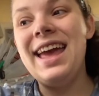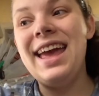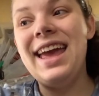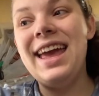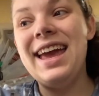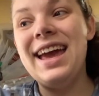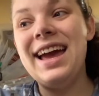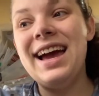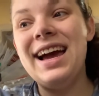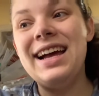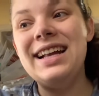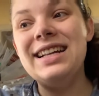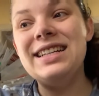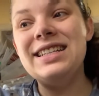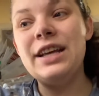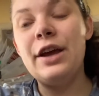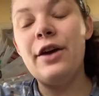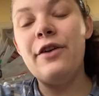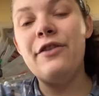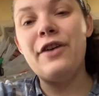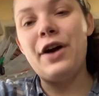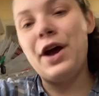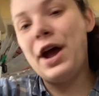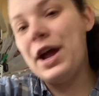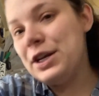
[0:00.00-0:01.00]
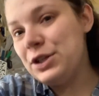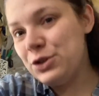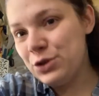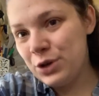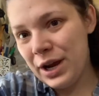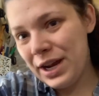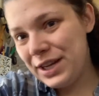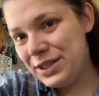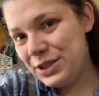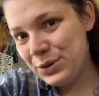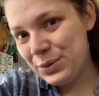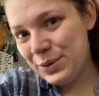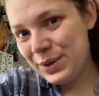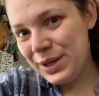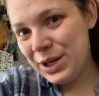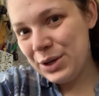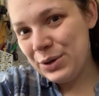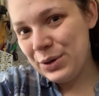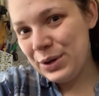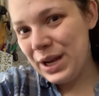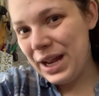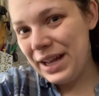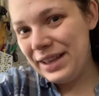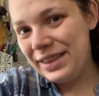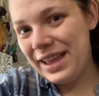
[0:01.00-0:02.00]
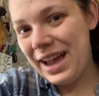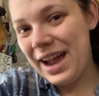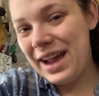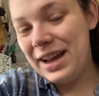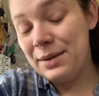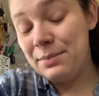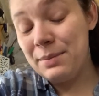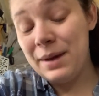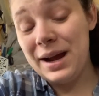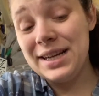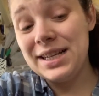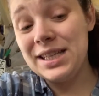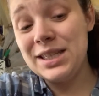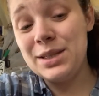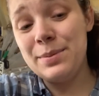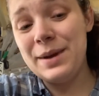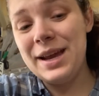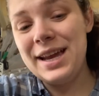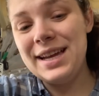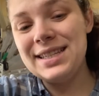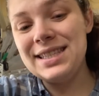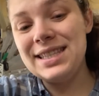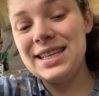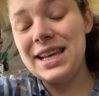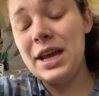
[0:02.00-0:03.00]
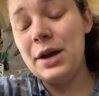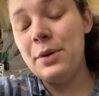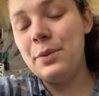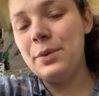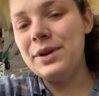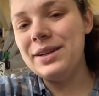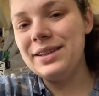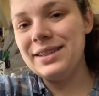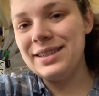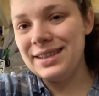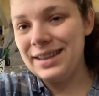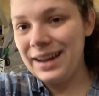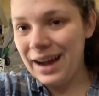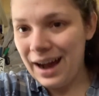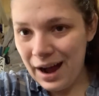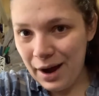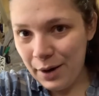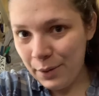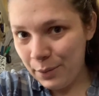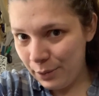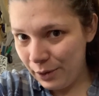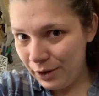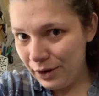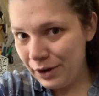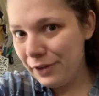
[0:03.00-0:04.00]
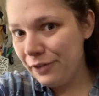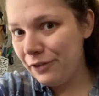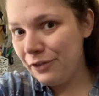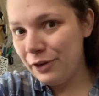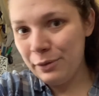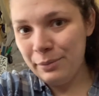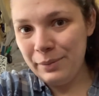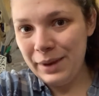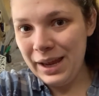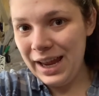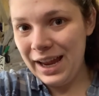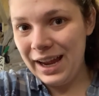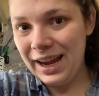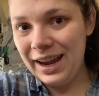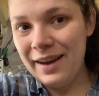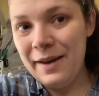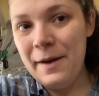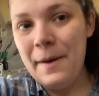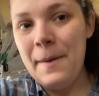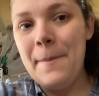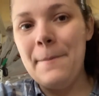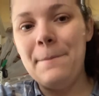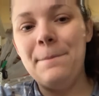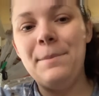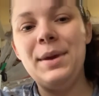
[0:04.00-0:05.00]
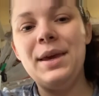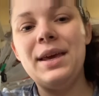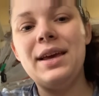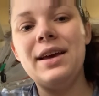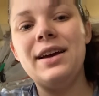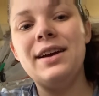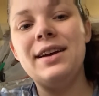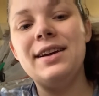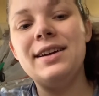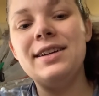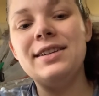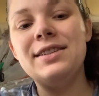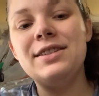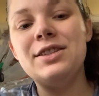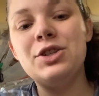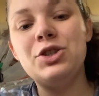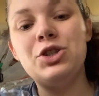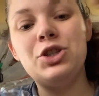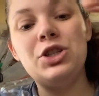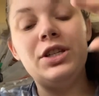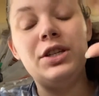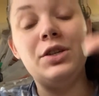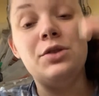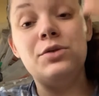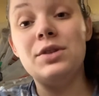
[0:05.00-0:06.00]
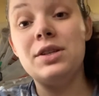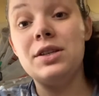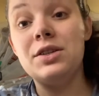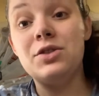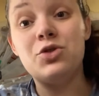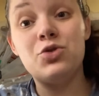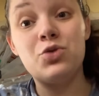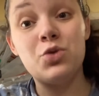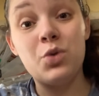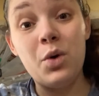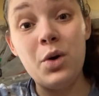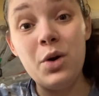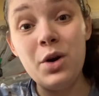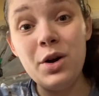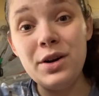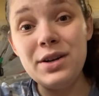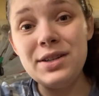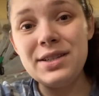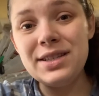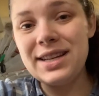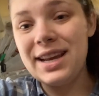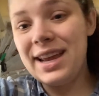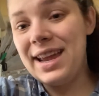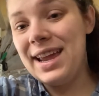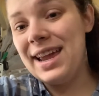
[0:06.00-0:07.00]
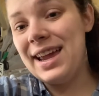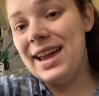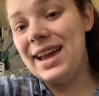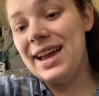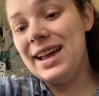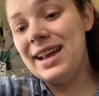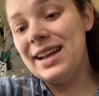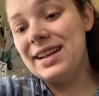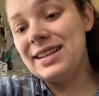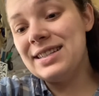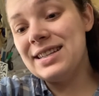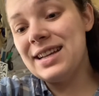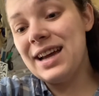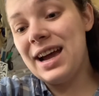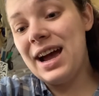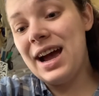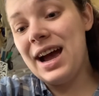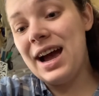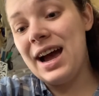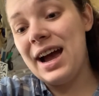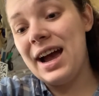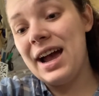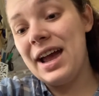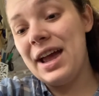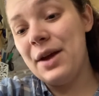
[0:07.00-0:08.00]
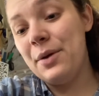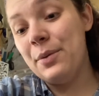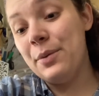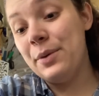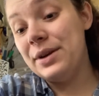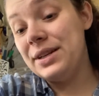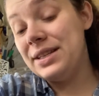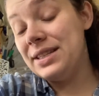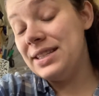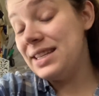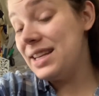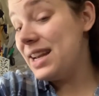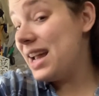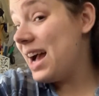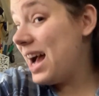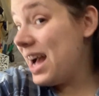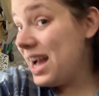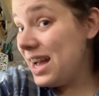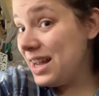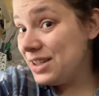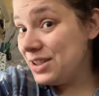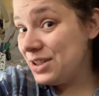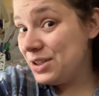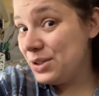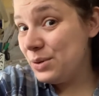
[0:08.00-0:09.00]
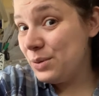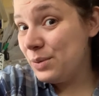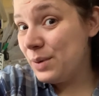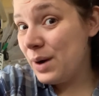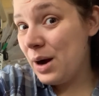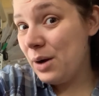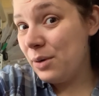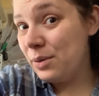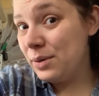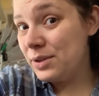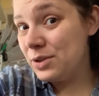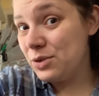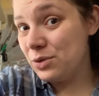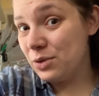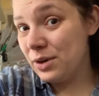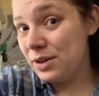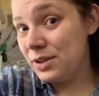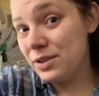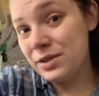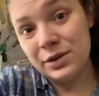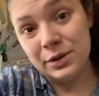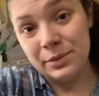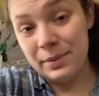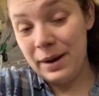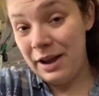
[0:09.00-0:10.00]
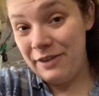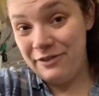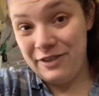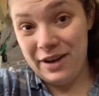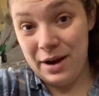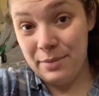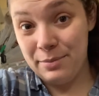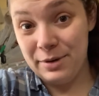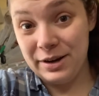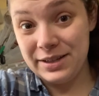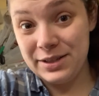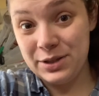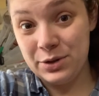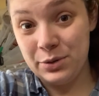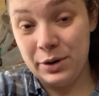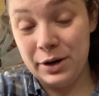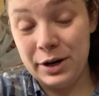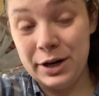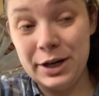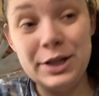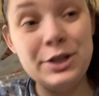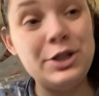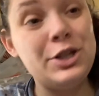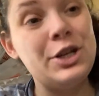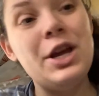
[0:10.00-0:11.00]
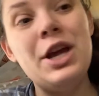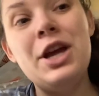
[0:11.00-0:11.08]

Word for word: And if I tried to recreate that in my space, it would not work for me because she uses drawers and I would not do well with drawers for my fabric storage.